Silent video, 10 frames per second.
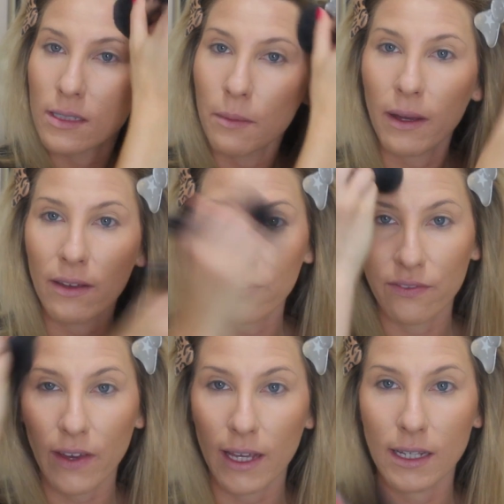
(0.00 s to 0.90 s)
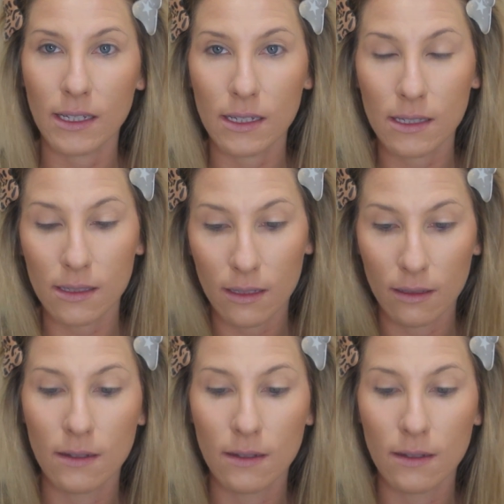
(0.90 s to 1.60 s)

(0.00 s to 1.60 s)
up my face,